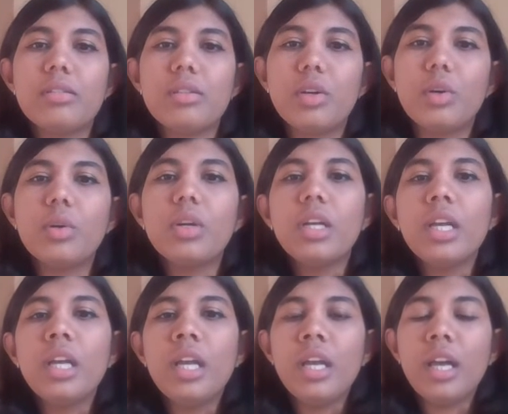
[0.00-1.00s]
So
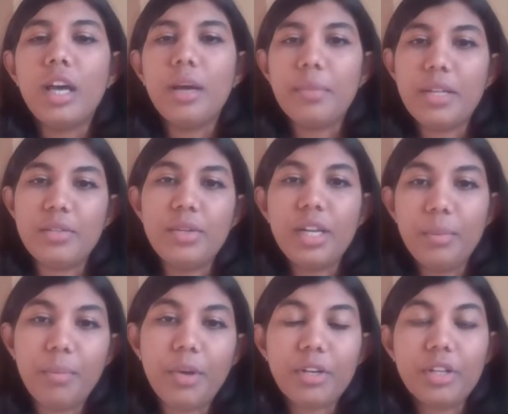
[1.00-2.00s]
that's really
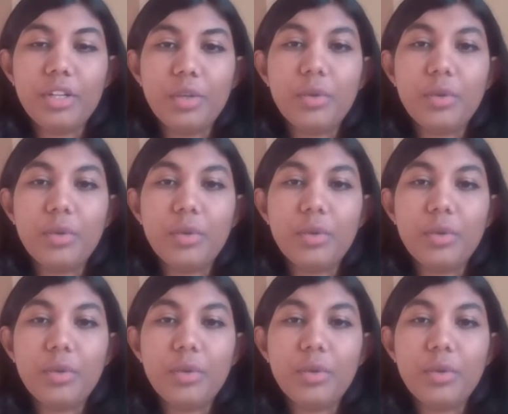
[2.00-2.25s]
important.